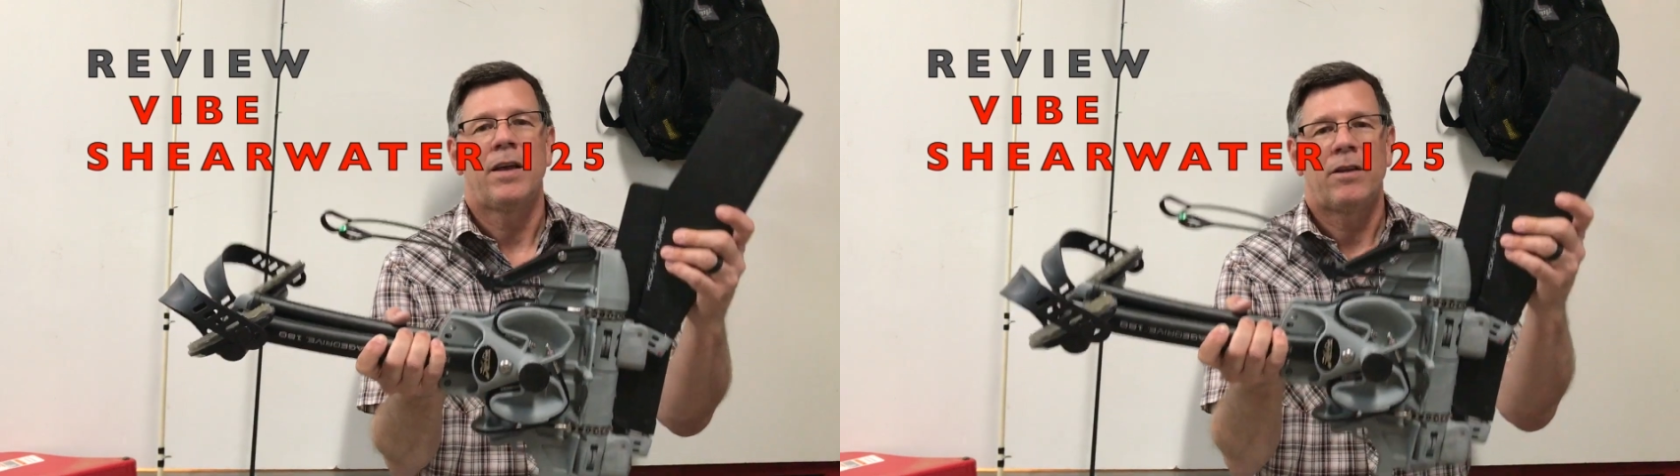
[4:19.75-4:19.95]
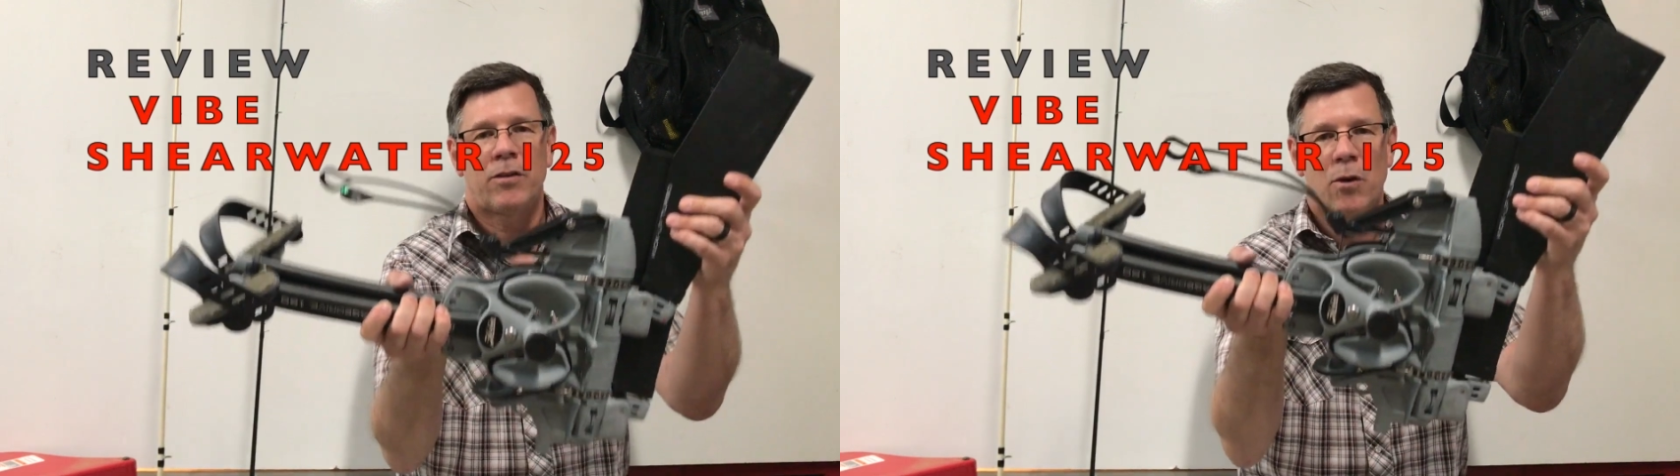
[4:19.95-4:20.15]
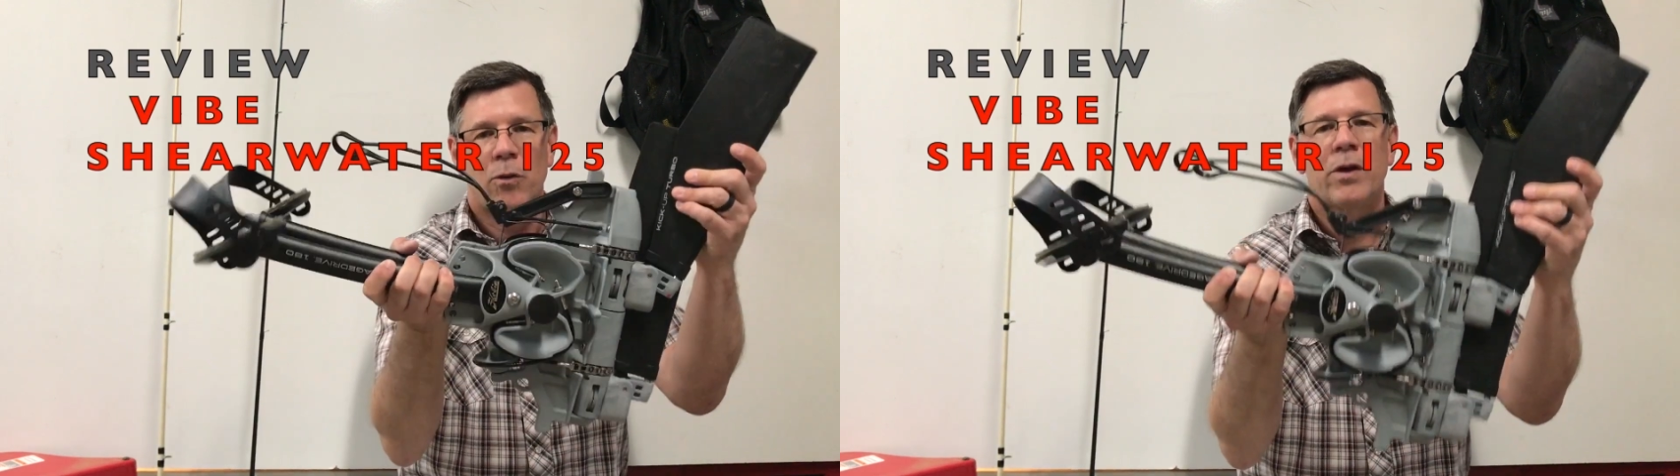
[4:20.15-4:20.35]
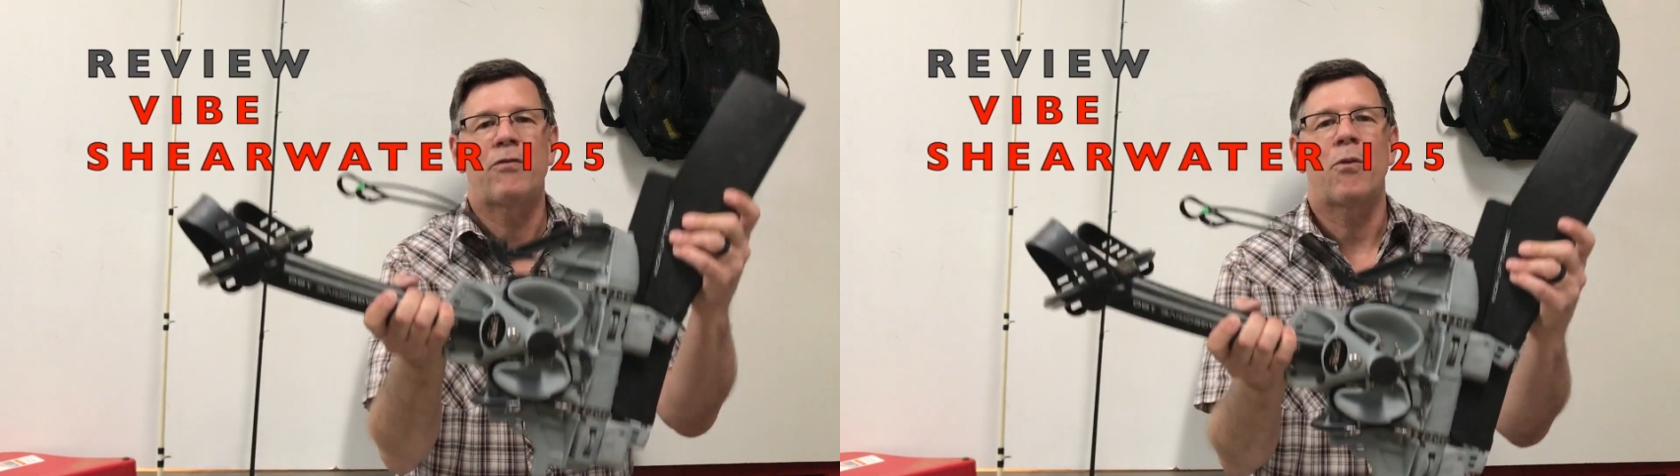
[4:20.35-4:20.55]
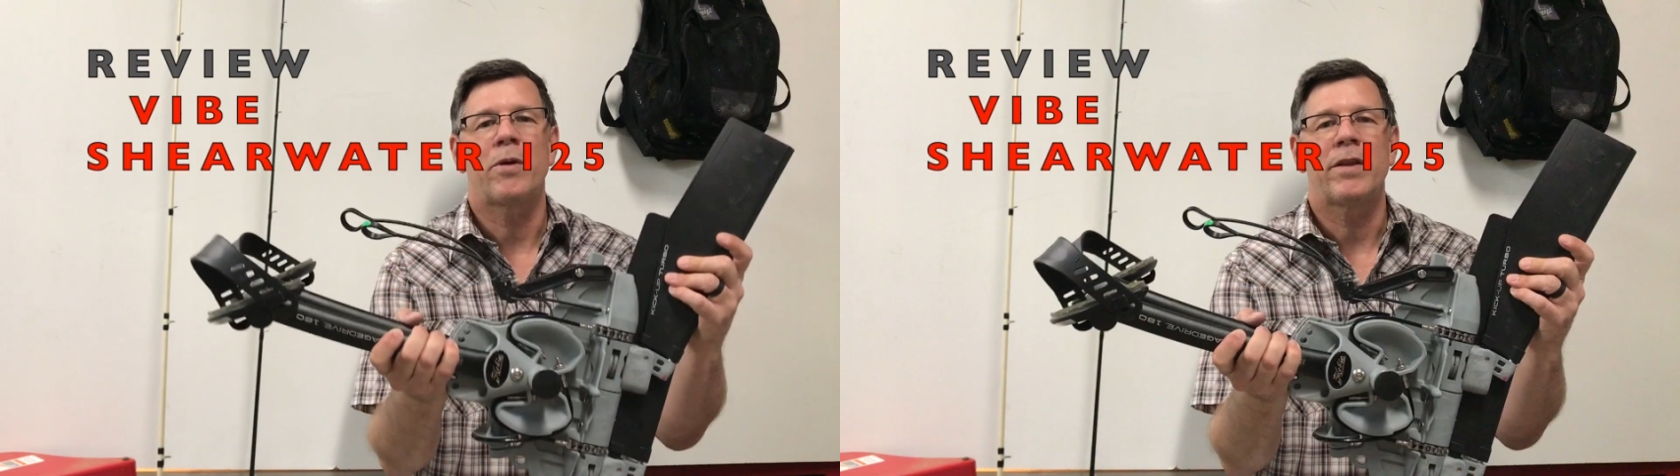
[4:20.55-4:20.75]
So look
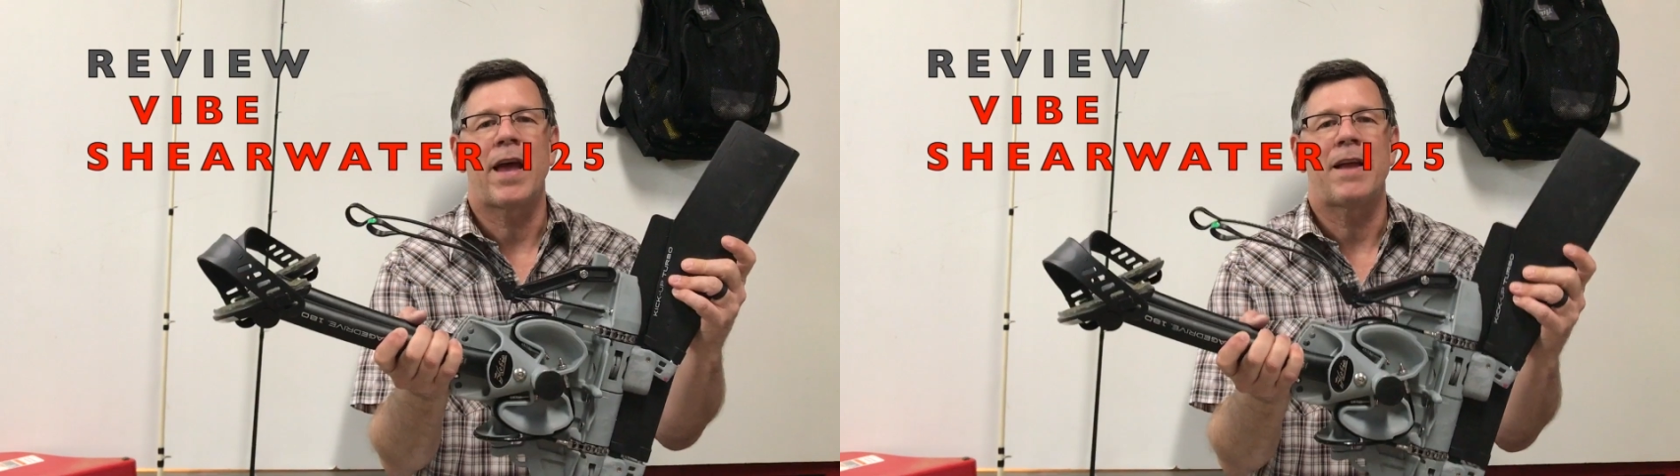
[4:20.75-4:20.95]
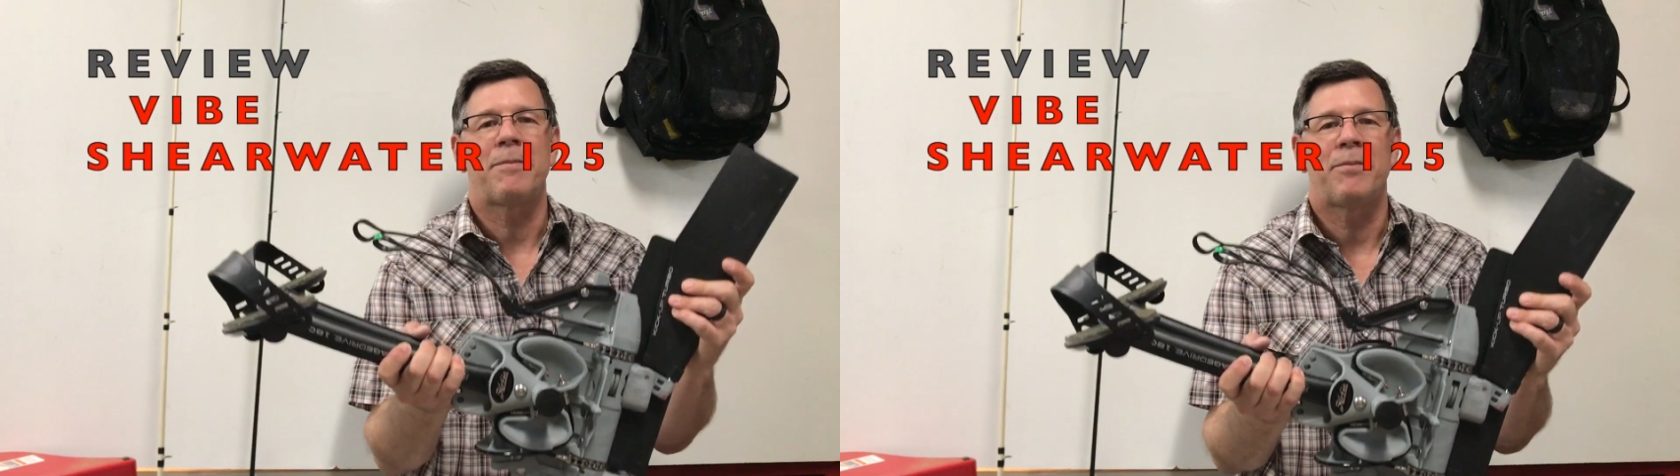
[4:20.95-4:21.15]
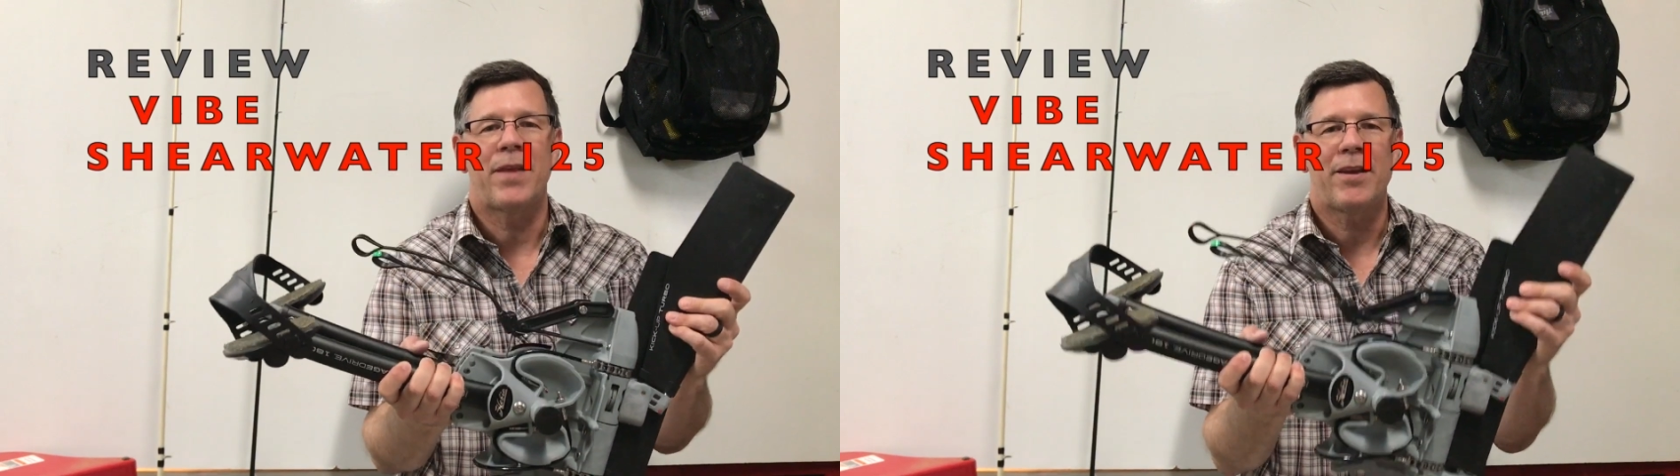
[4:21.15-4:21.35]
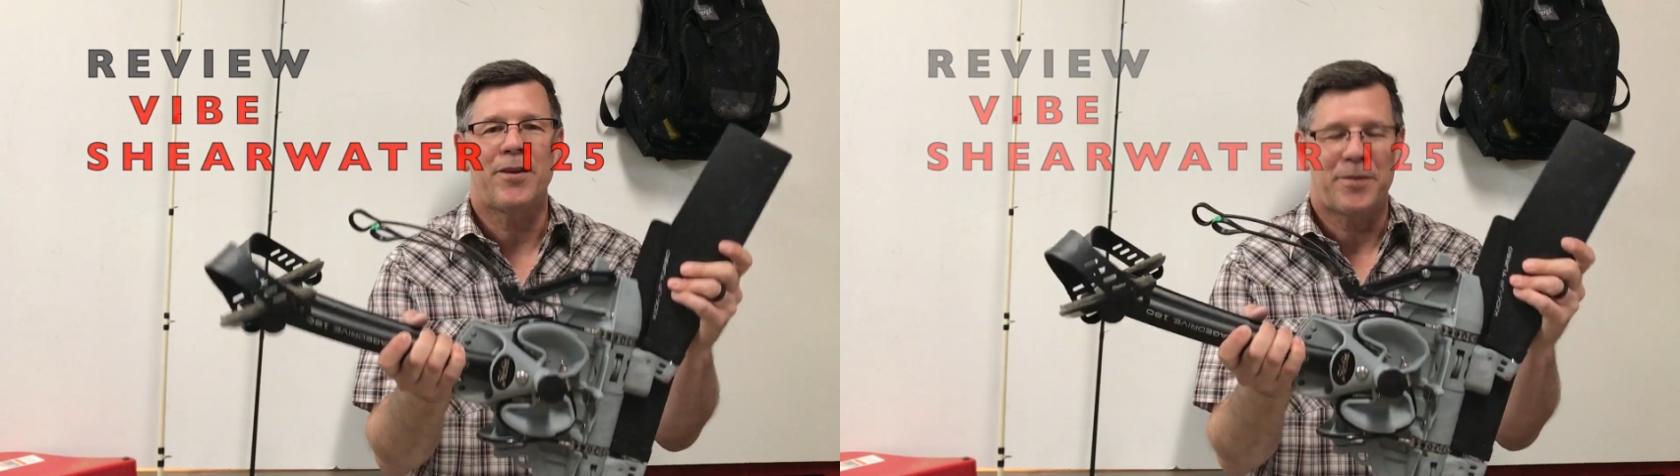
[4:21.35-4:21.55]
forward to that. Thank you.